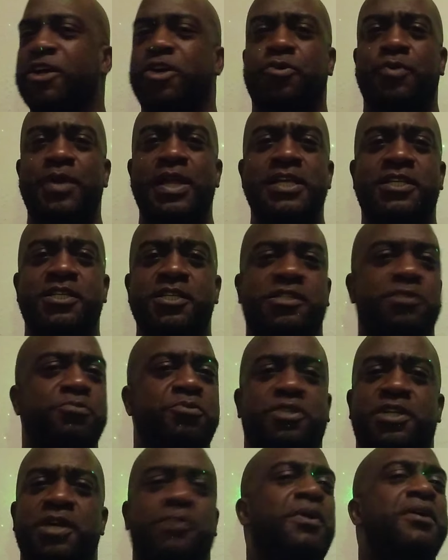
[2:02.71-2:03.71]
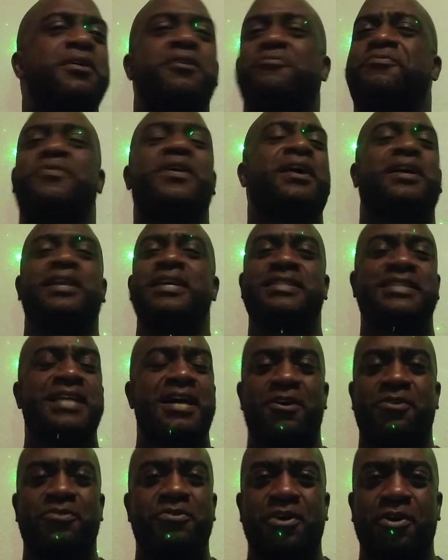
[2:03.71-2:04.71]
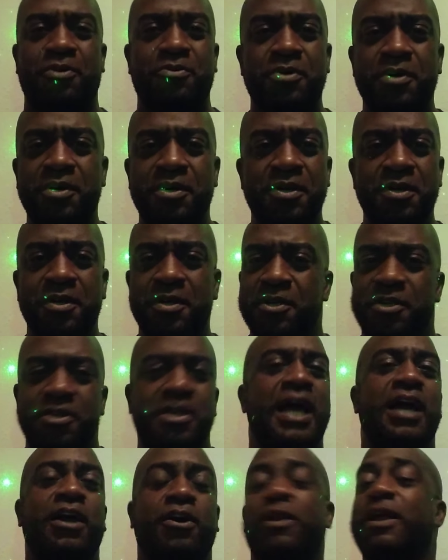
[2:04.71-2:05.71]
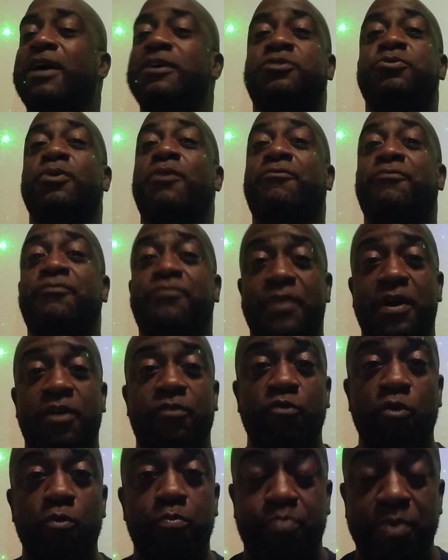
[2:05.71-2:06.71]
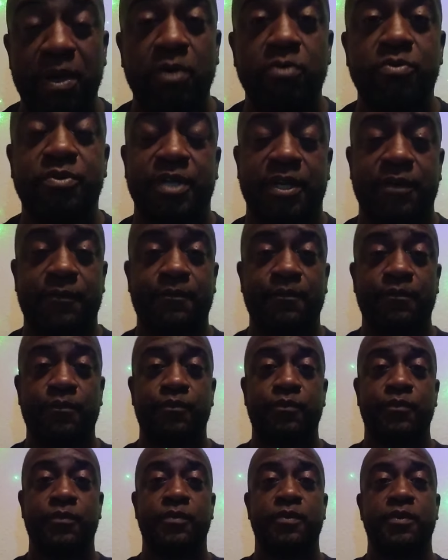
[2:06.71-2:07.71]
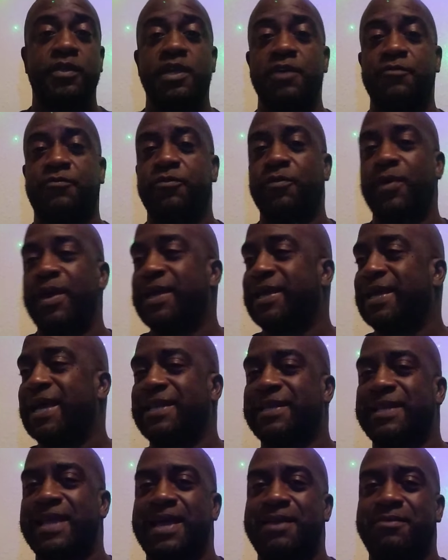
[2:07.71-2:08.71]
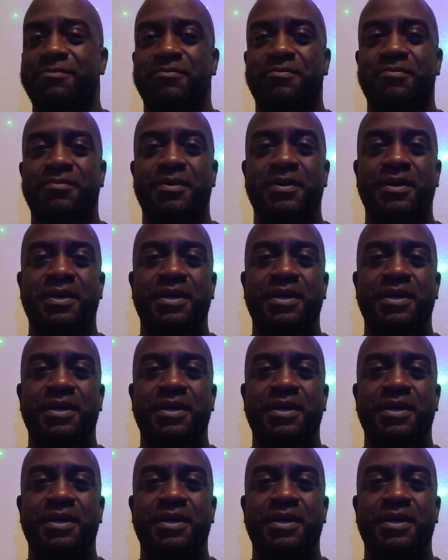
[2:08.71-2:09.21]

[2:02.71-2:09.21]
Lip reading: increase or some shit. Where the fuck it is, I don't know. You got to go down to a federal building. If you ain't got that